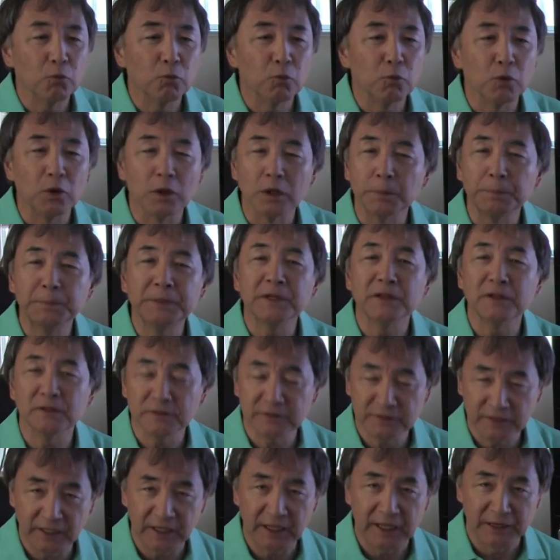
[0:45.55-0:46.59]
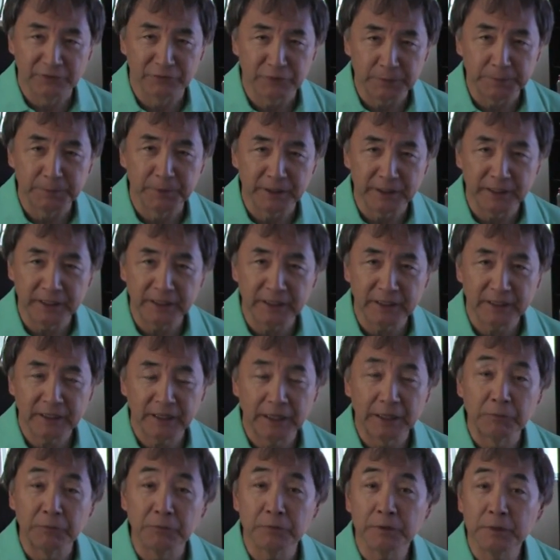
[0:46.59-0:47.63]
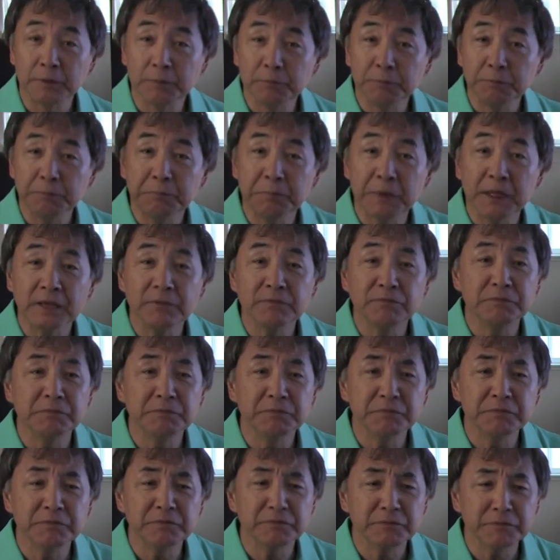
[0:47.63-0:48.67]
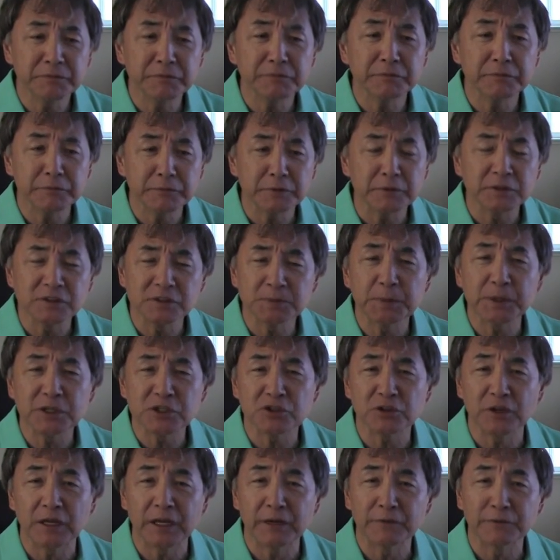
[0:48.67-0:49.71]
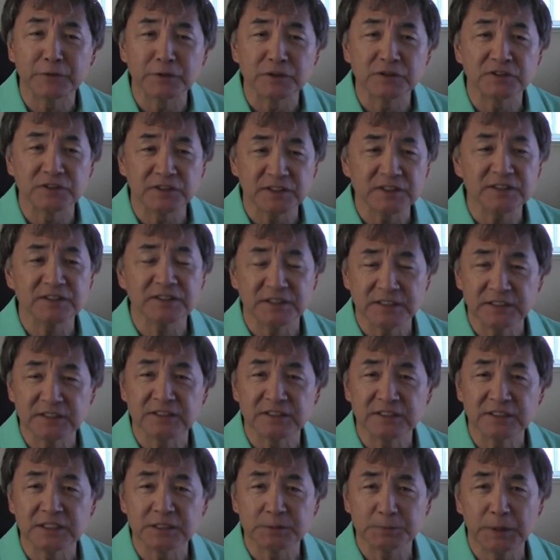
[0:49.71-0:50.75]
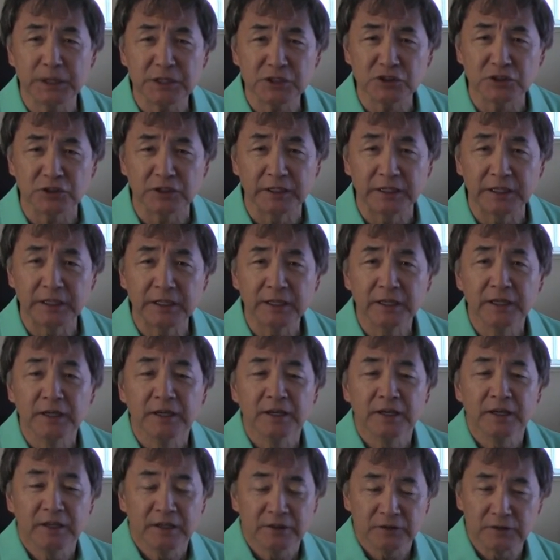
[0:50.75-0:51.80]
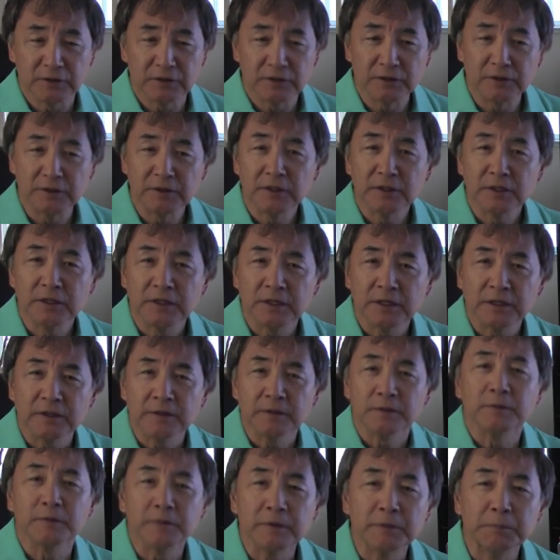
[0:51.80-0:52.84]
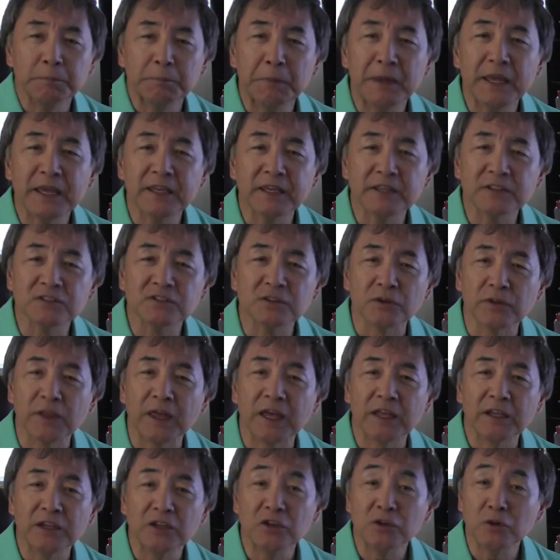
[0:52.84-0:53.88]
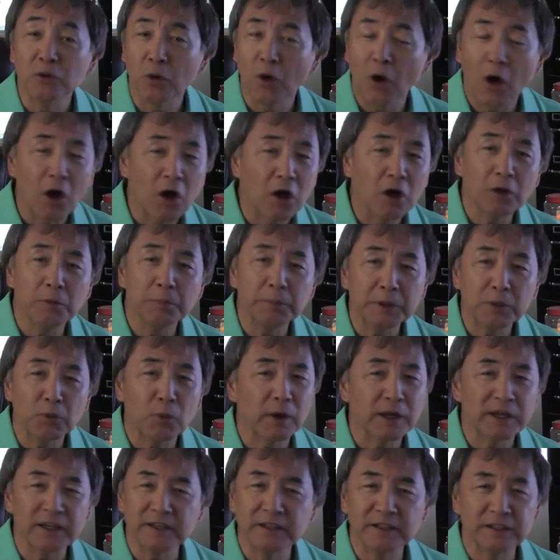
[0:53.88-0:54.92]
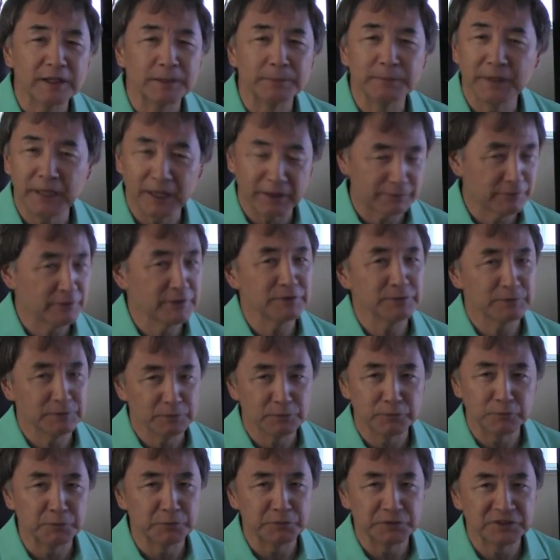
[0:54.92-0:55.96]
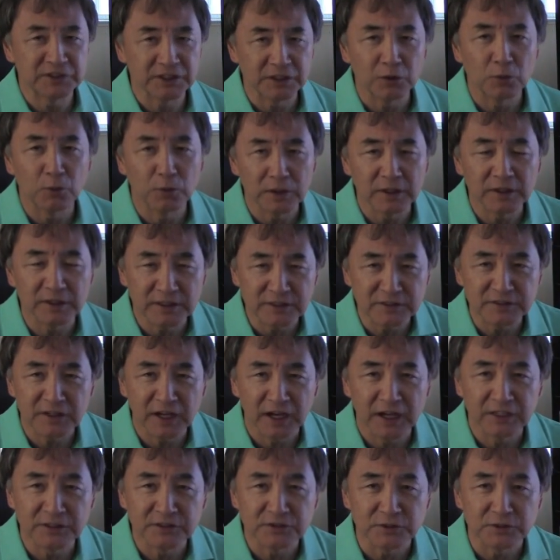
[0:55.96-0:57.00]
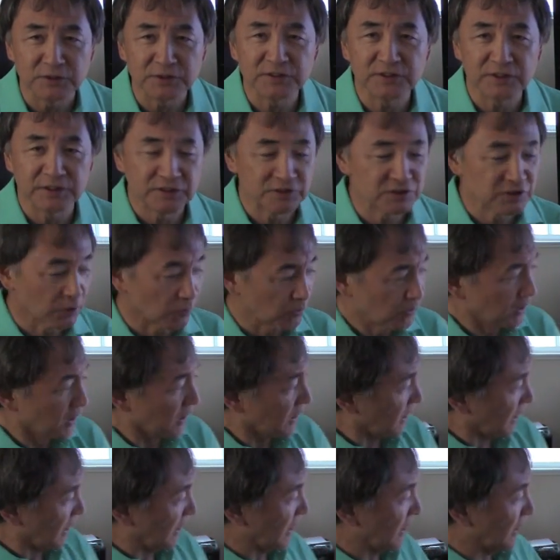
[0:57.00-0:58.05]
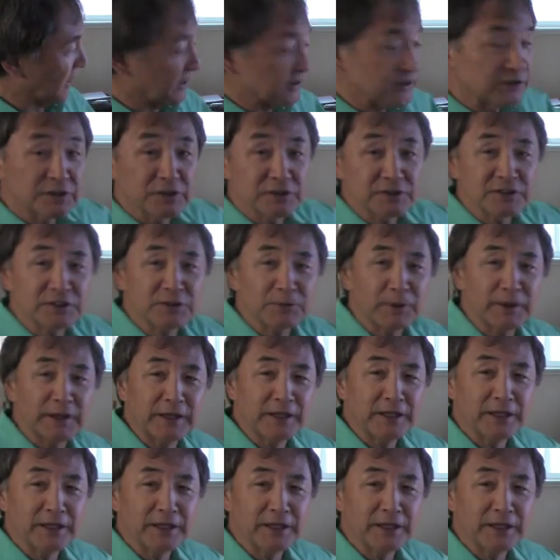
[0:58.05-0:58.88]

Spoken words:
will appeal to everybody. And we made real special efforts this season especially to make it so that you'll all be wanting to come to every single one of these concerts. And so as you can see right